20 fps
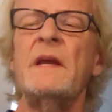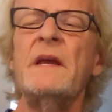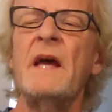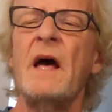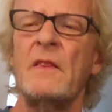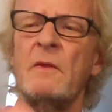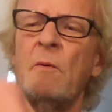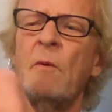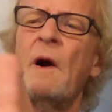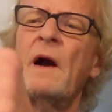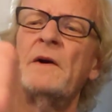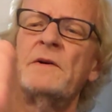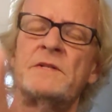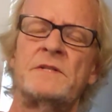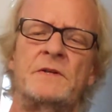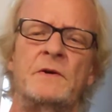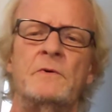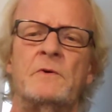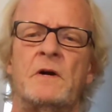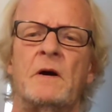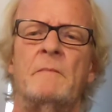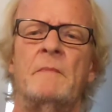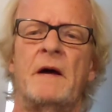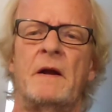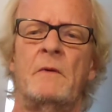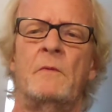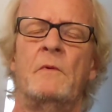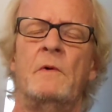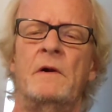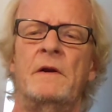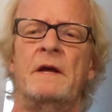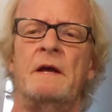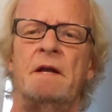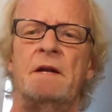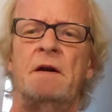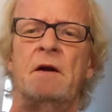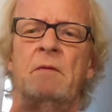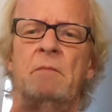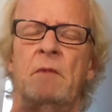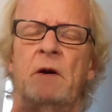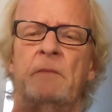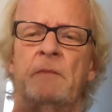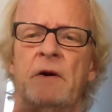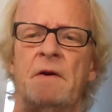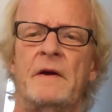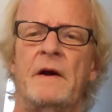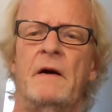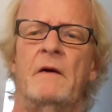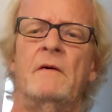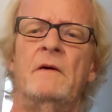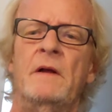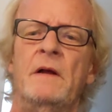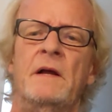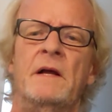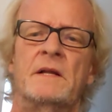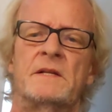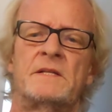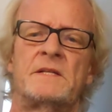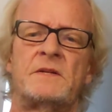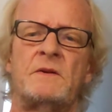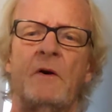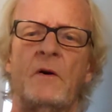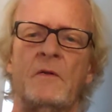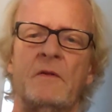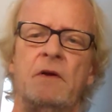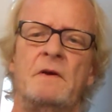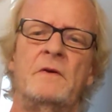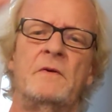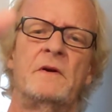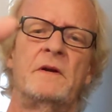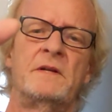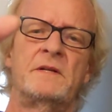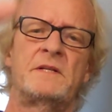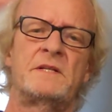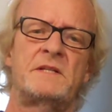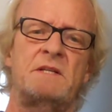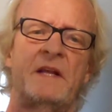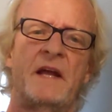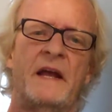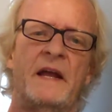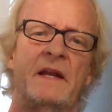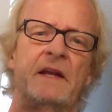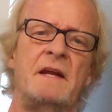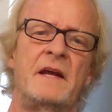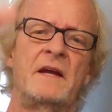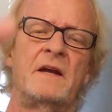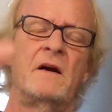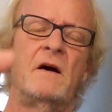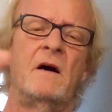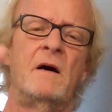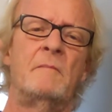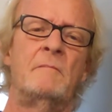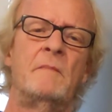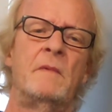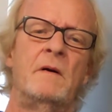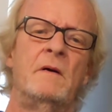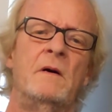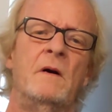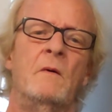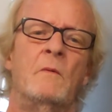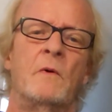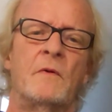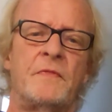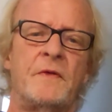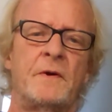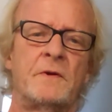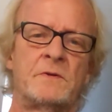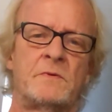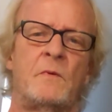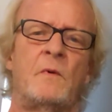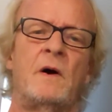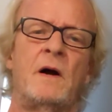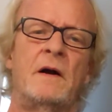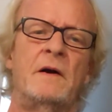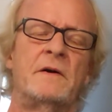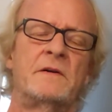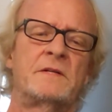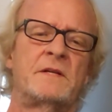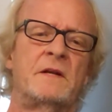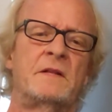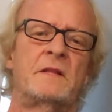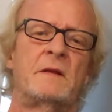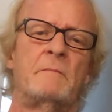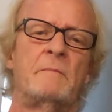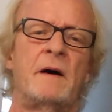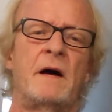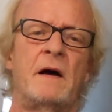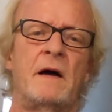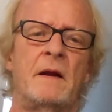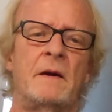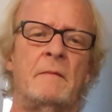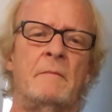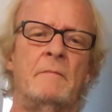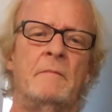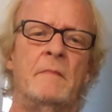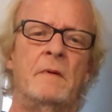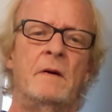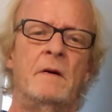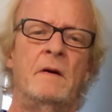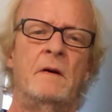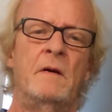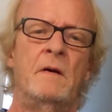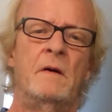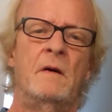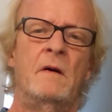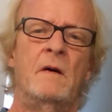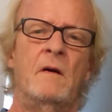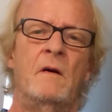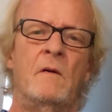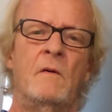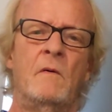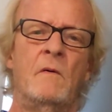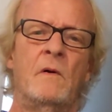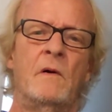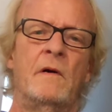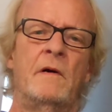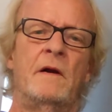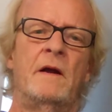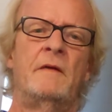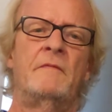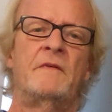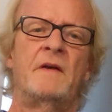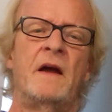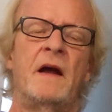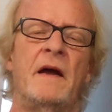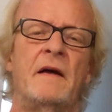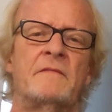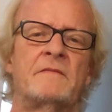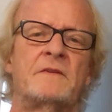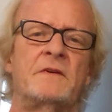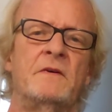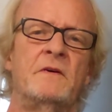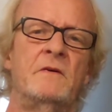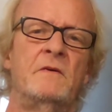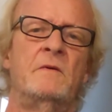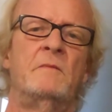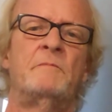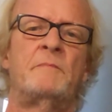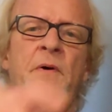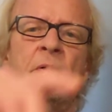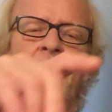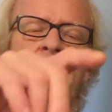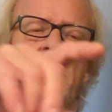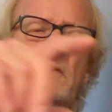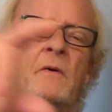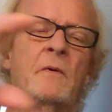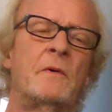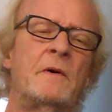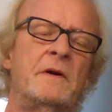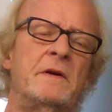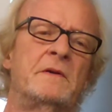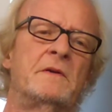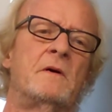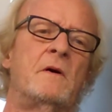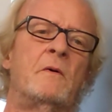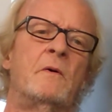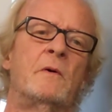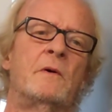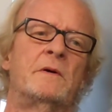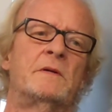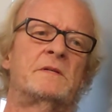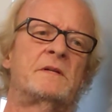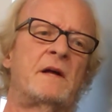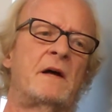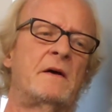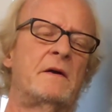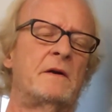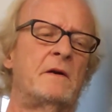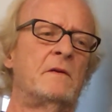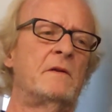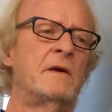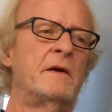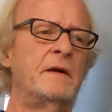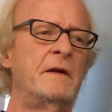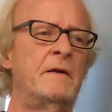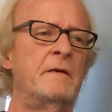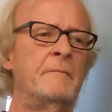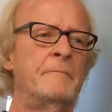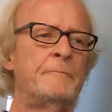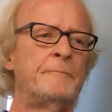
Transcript: Yeah, the wires do come out of one end, I remember now. Install the unit standing up with those wires at the bottom. Or if you have to, put it horizontally.